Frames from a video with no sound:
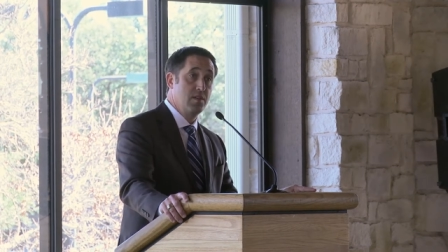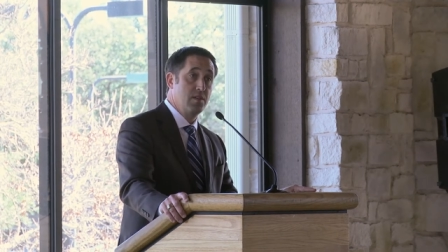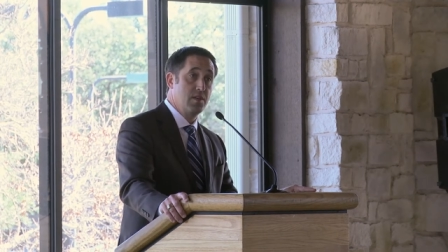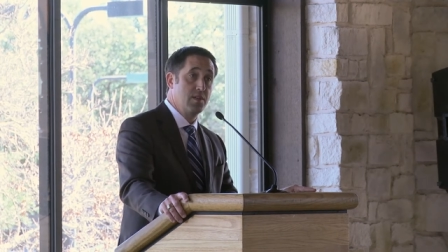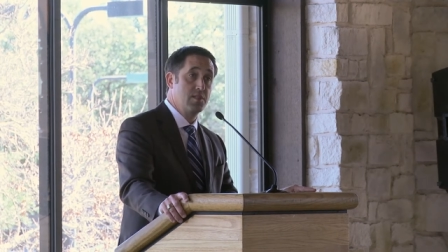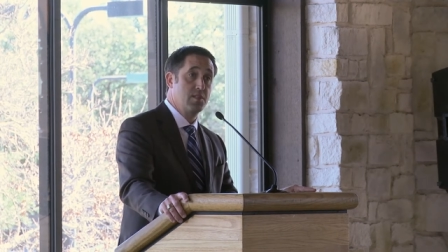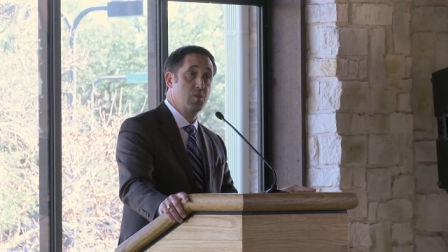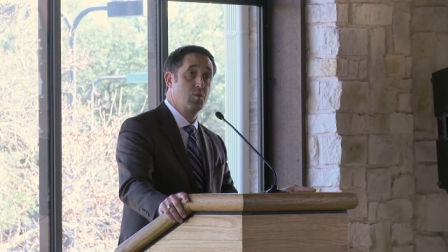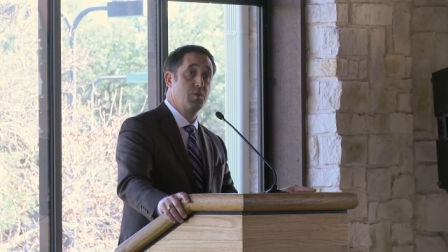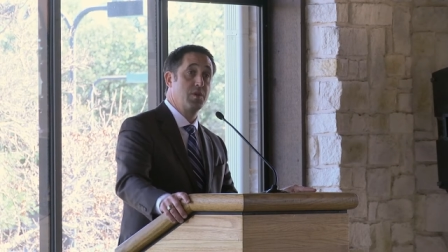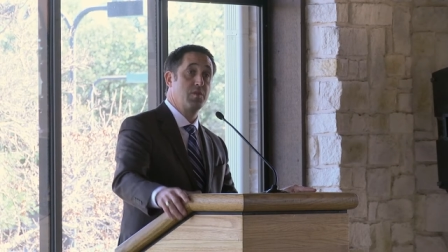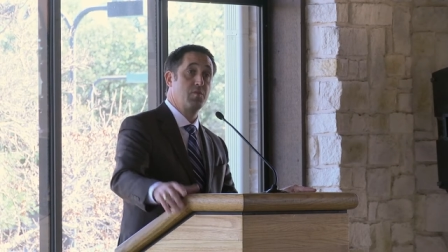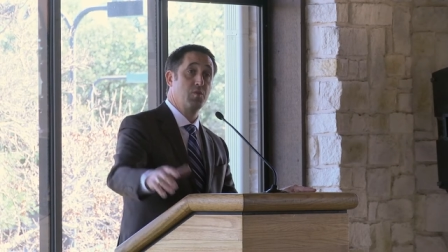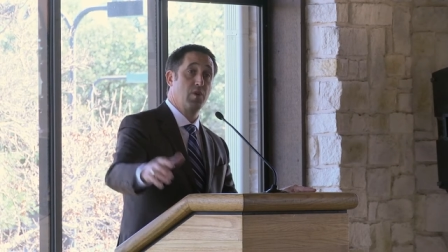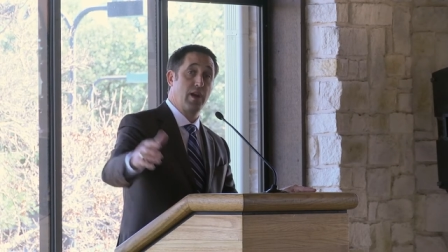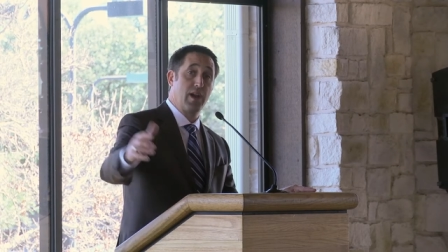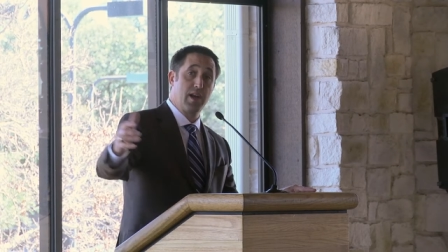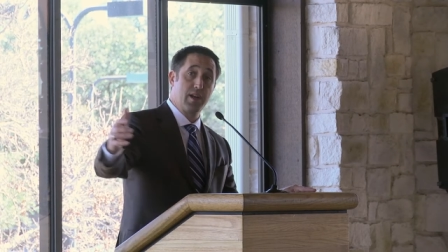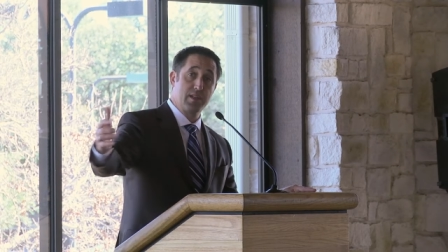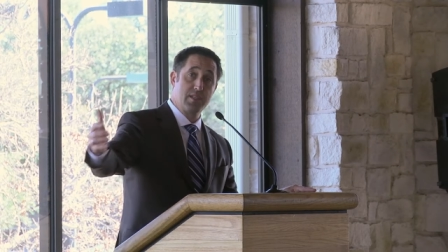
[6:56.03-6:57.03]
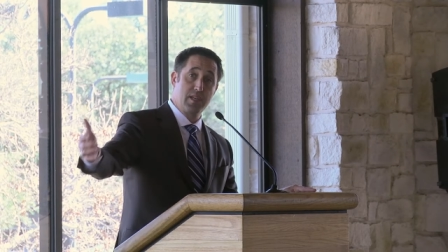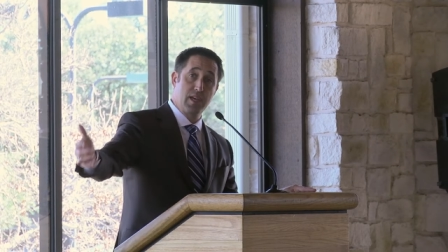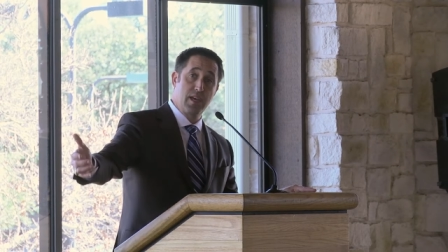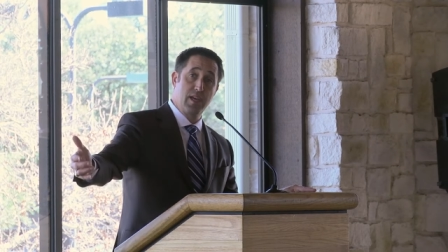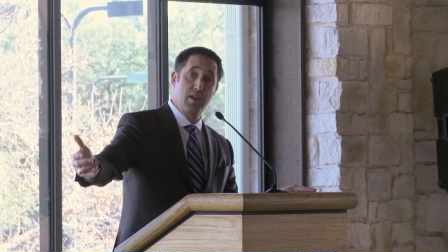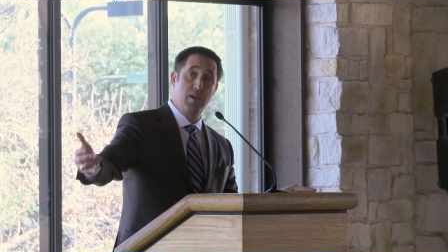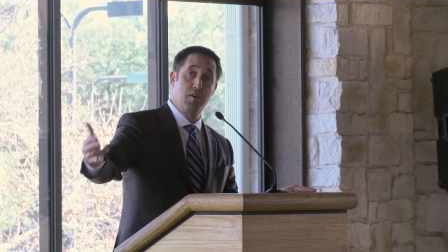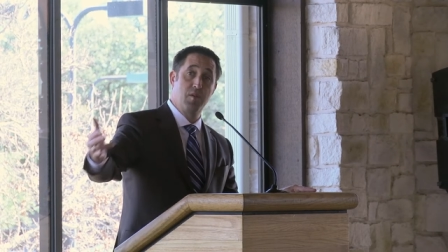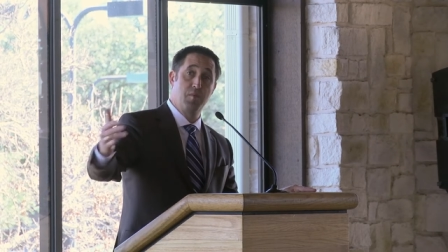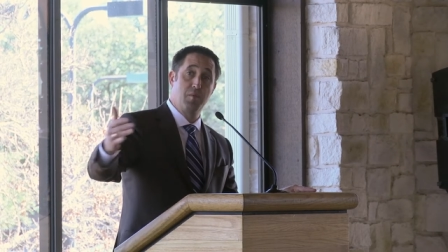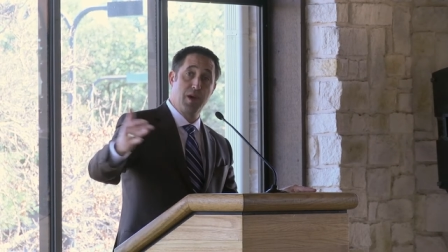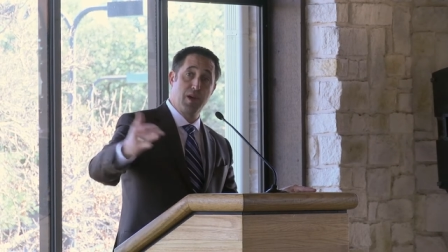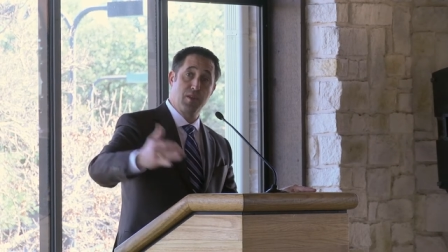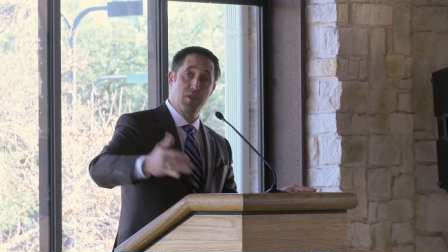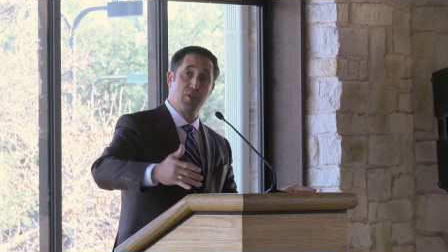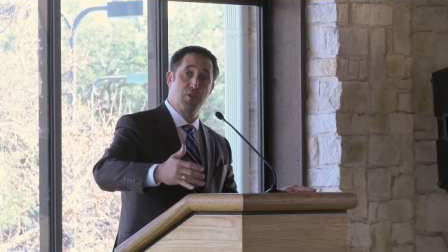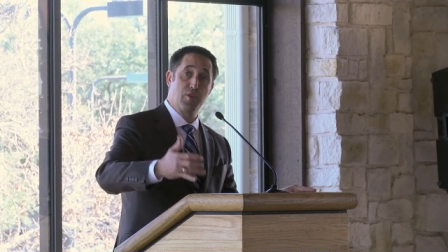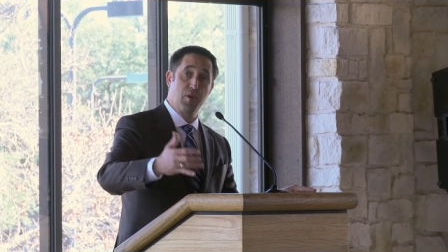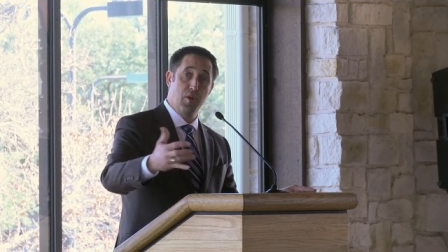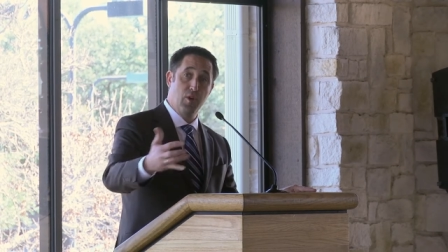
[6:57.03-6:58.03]
And so we were out of town. By
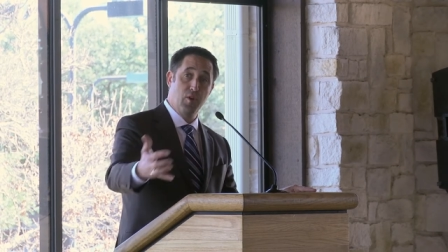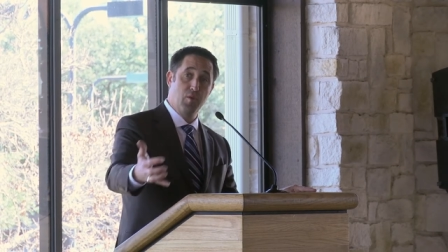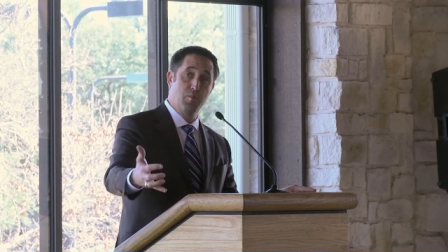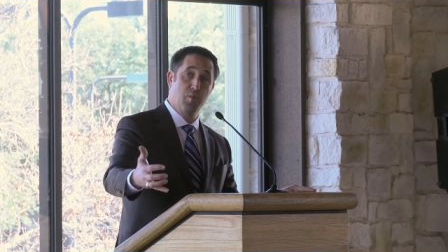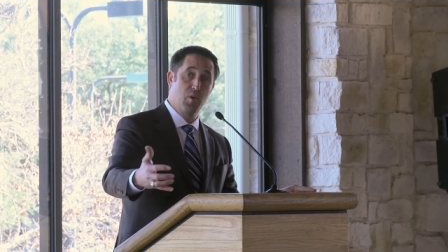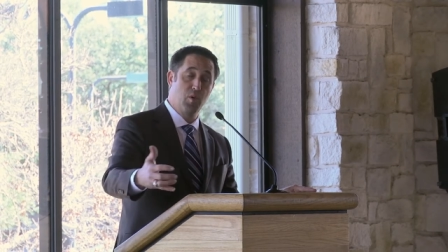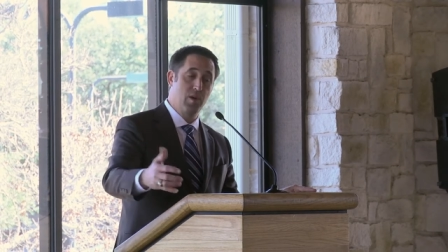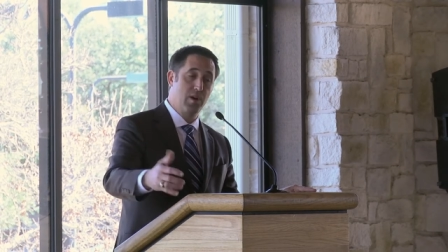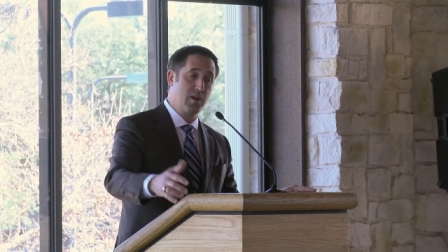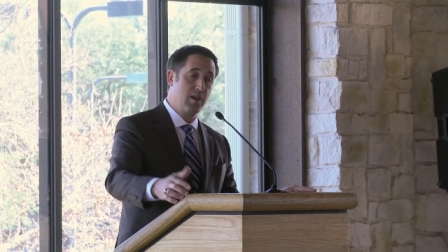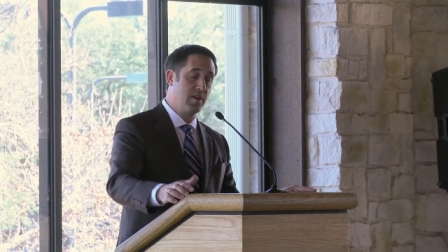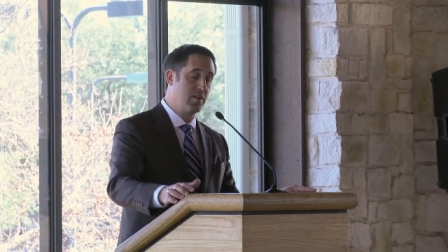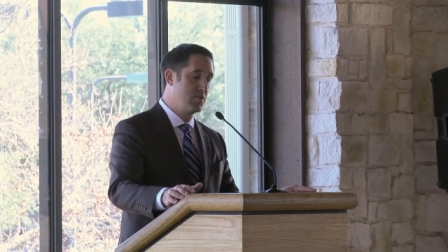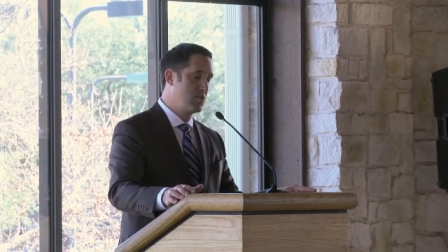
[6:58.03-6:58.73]
the third morning,